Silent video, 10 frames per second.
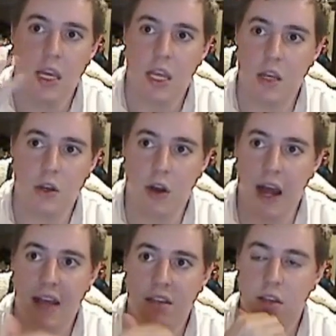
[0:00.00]
getting her
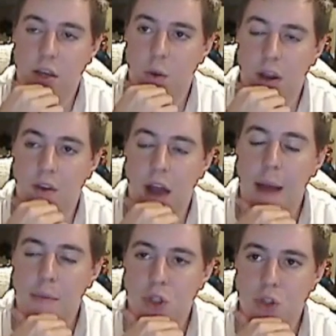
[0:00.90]
ass kicked, whatever
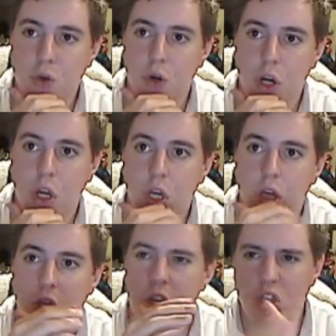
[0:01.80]
happens to her.
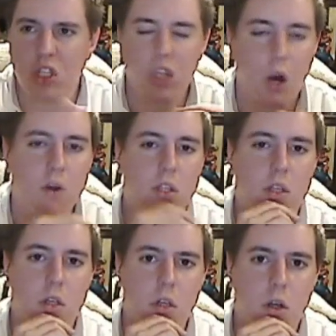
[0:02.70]
You know, she's
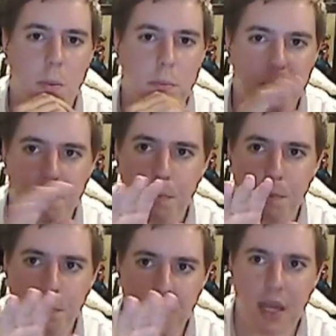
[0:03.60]
always, you know,
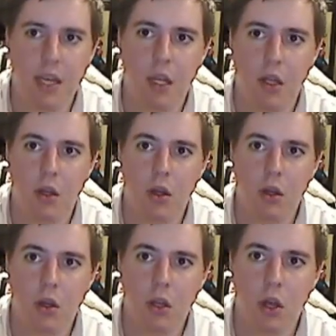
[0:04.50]
been,
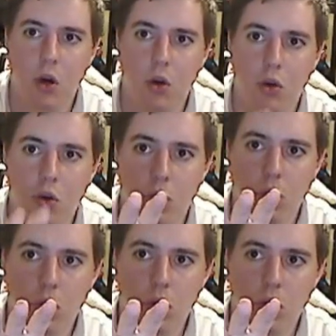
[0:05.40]
you know,
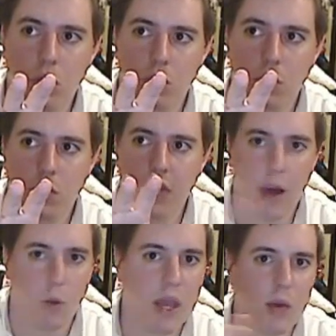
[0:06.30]

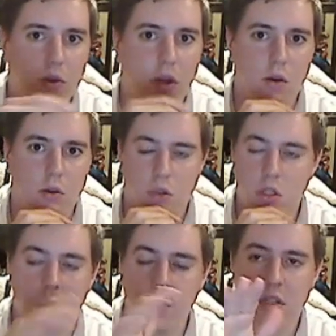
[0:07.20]
that way with Naruto.
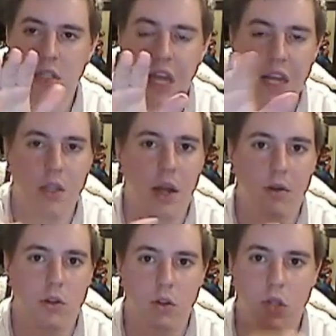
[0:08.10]
She's always liked
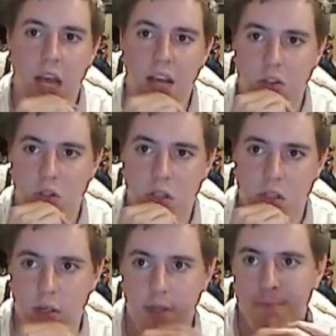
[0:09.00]
Naruto. She hasn't
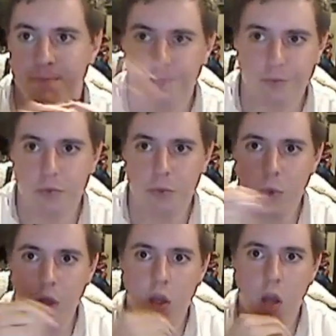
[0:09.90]
just
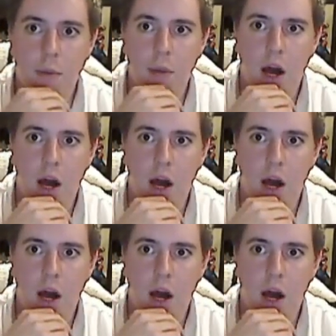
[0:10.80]
come